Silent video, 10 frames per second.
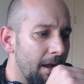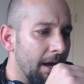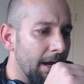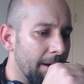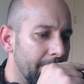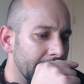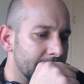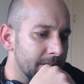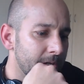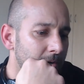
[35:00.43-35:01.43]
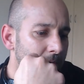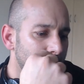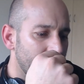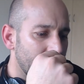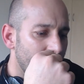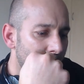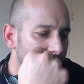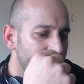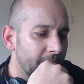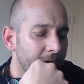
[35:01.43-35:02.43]
It's
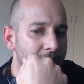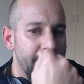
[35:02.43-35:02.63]
kind of got a